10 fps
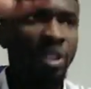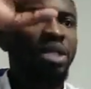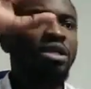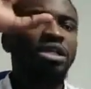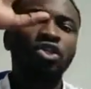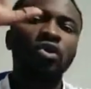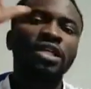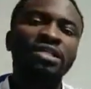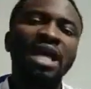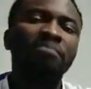So the
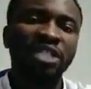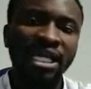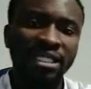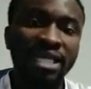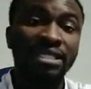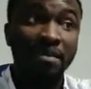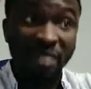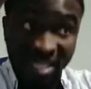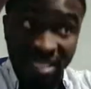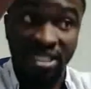subject is the
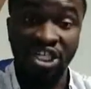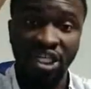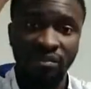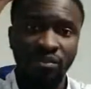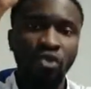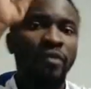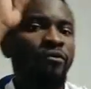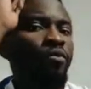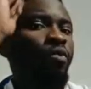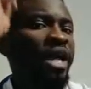messenger. So
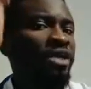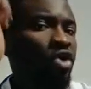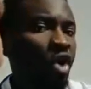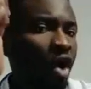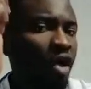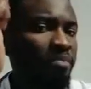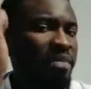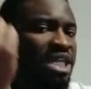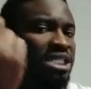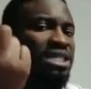when God
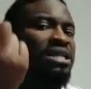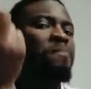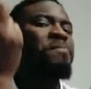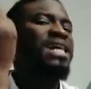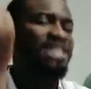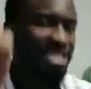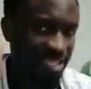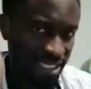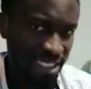mentioned the messenger